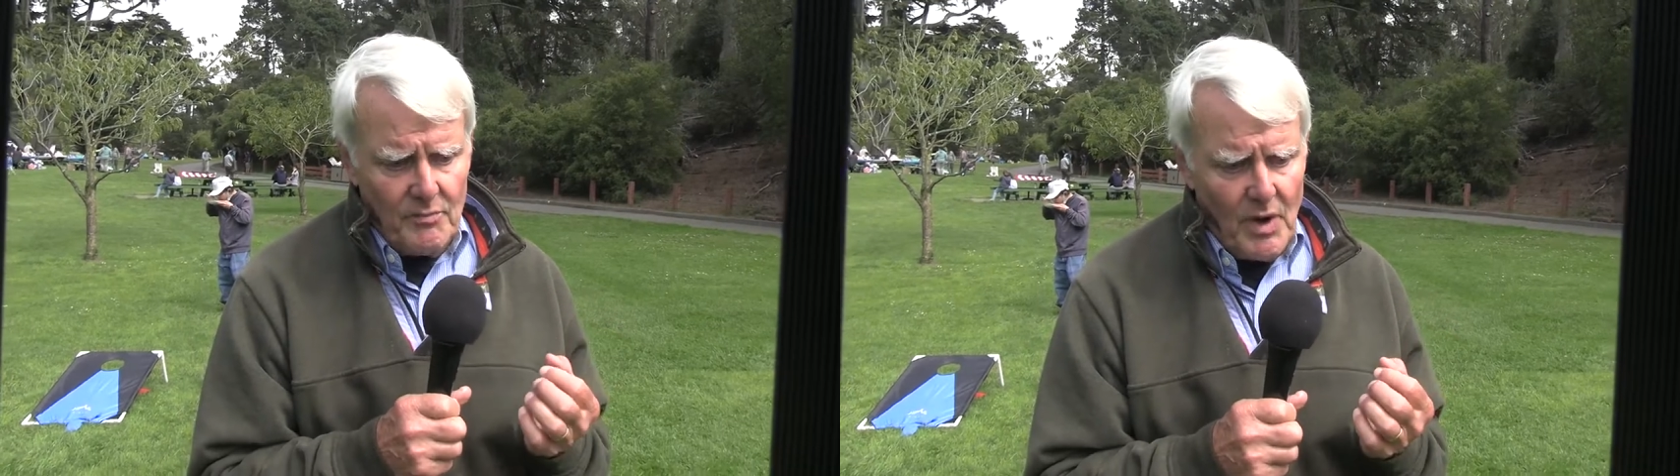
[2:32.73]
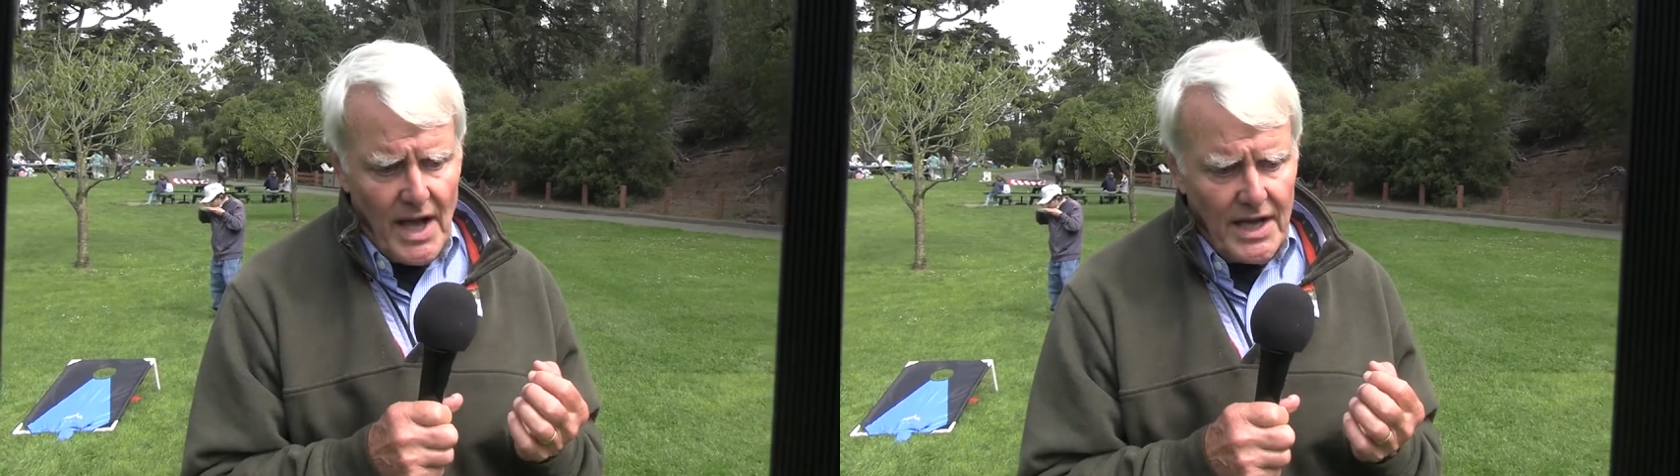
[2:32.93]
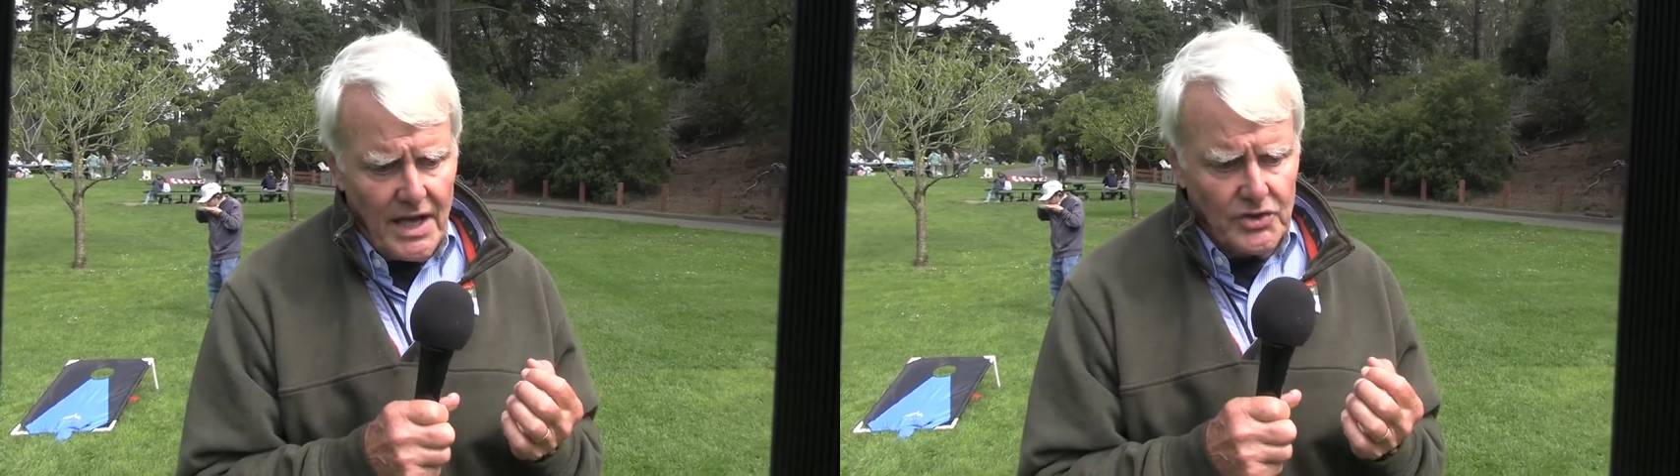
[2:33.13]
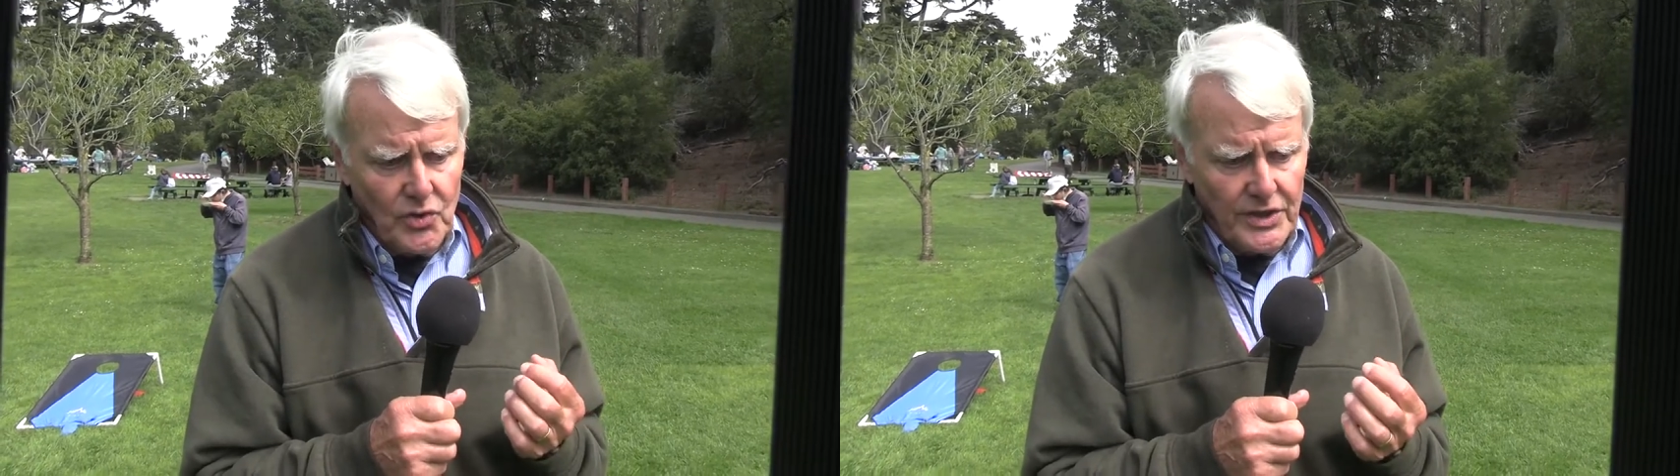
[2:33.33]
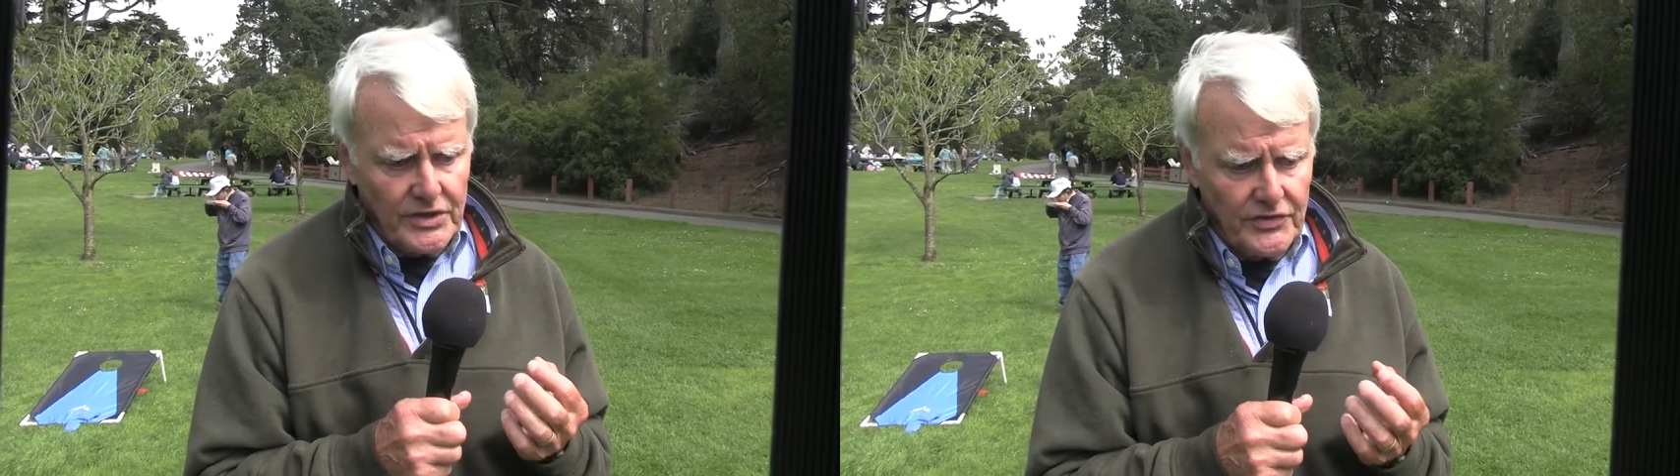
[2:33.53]

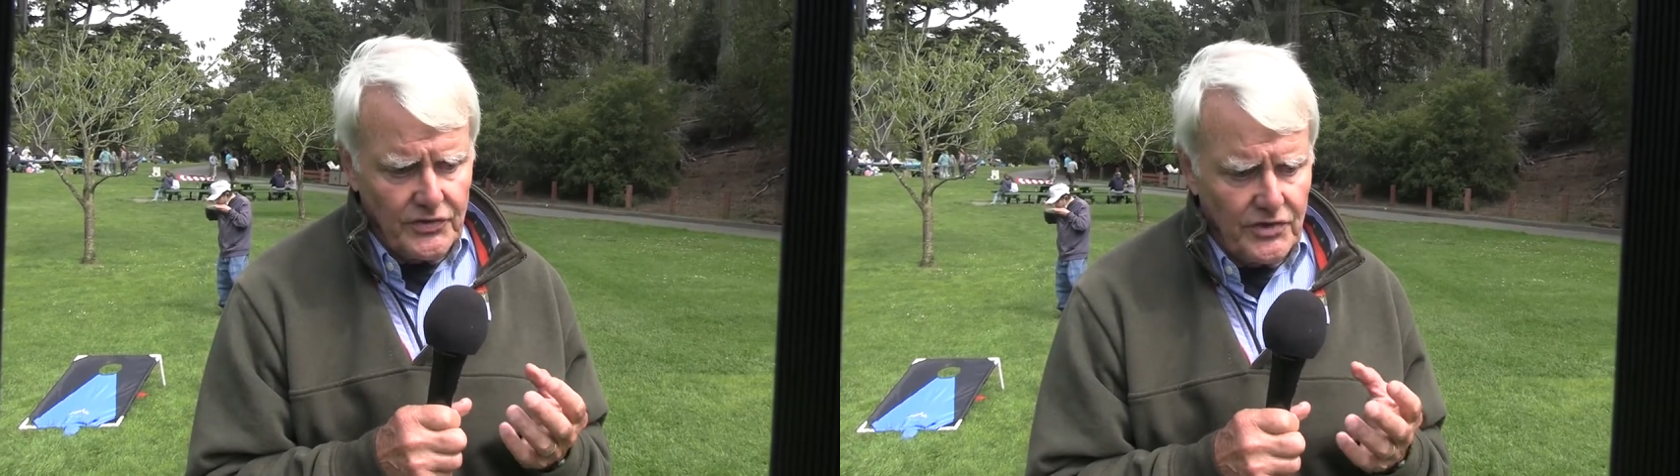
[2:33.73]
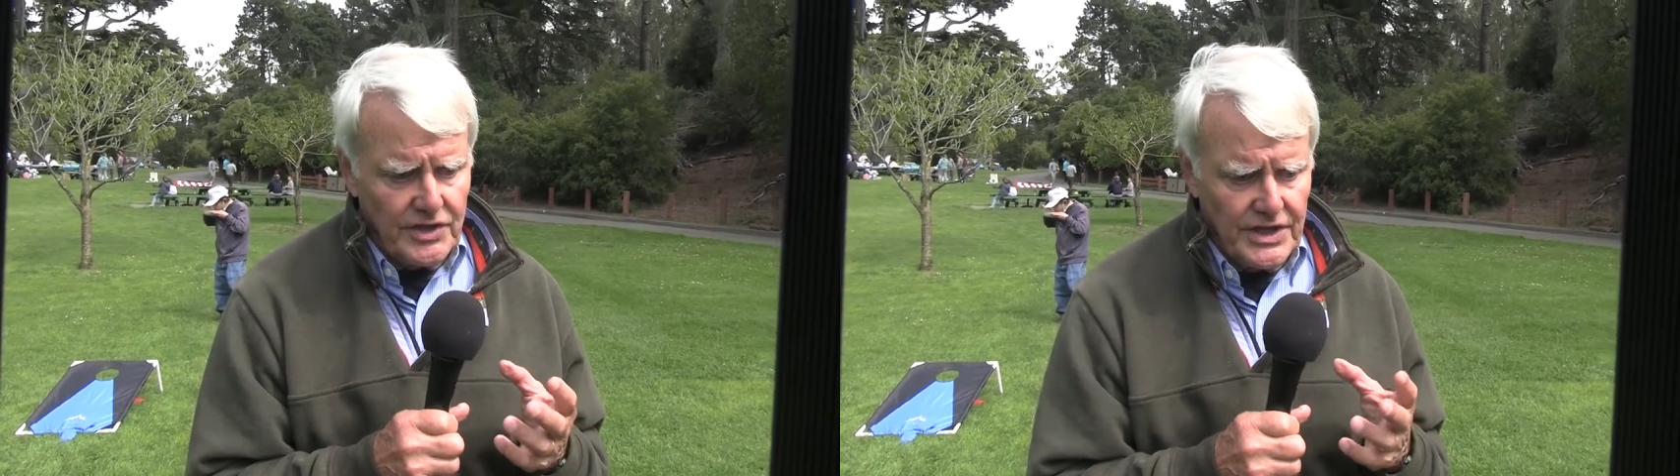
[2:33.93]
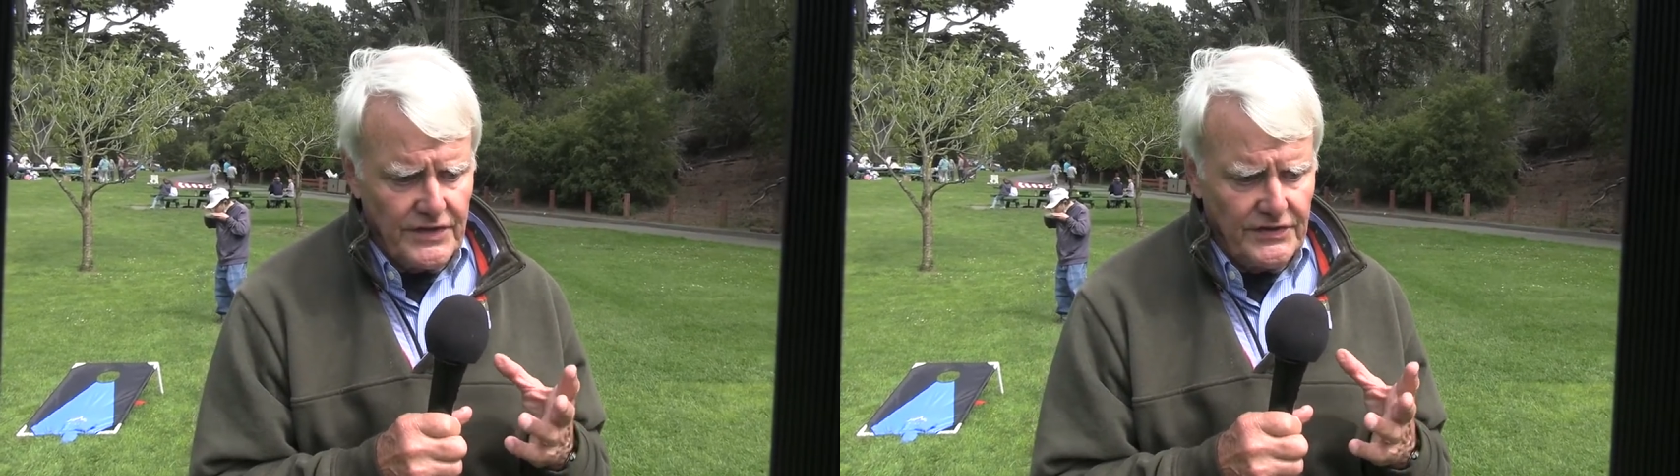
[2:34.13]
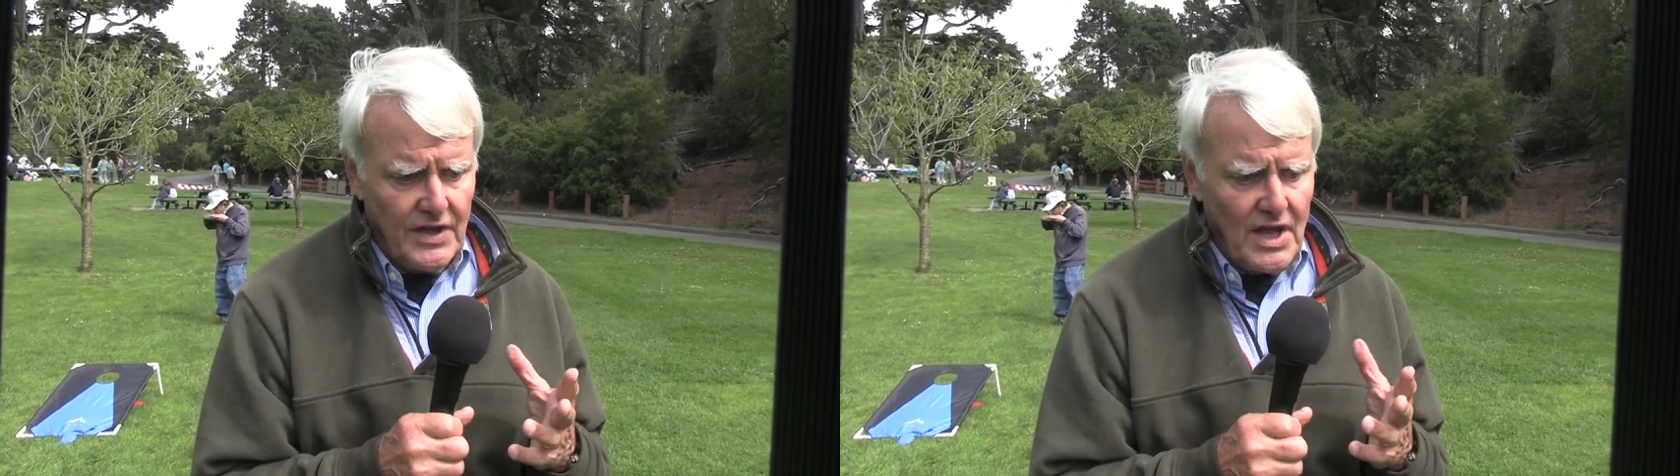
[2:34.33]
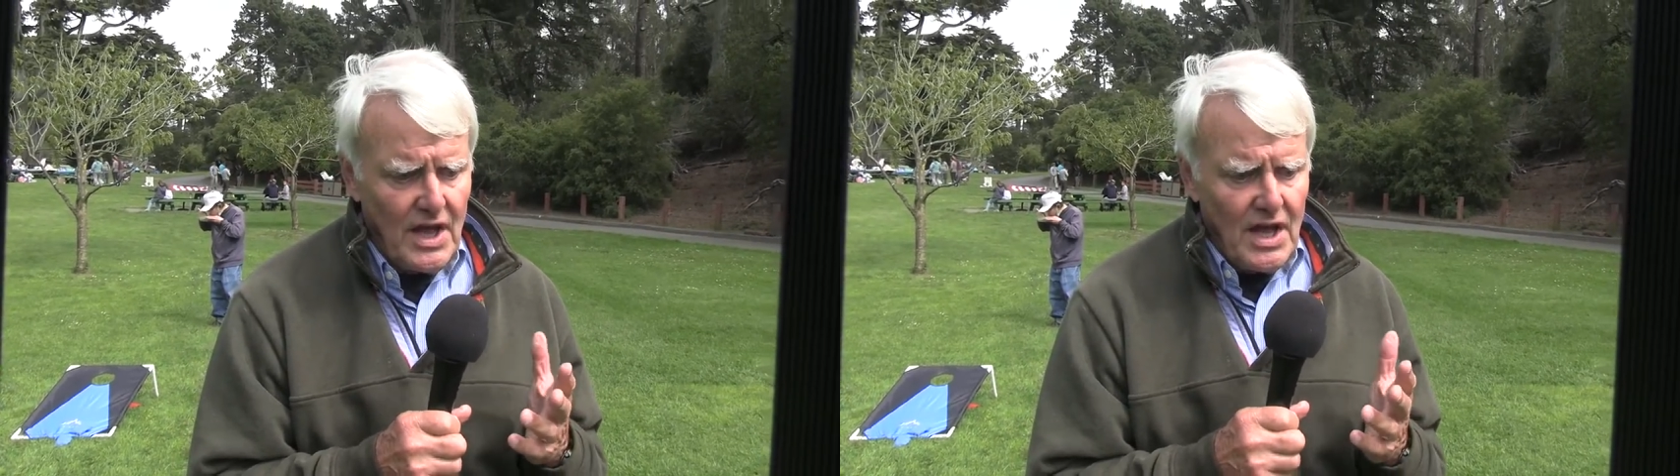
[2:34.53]
ongoing concern, is